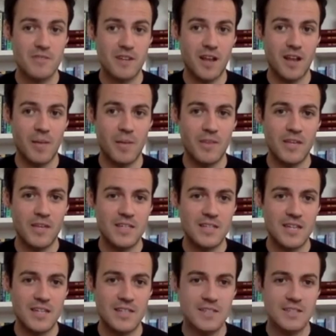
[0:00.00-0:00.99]
the club and they
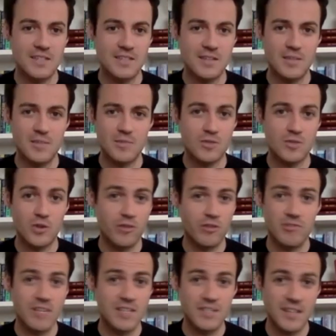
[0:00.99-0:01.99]
said it's not
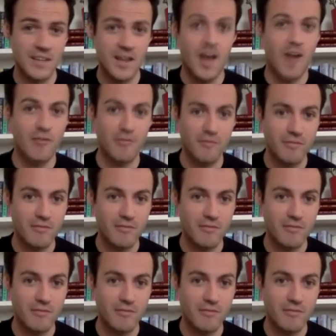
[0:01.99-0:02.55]
grotesque enough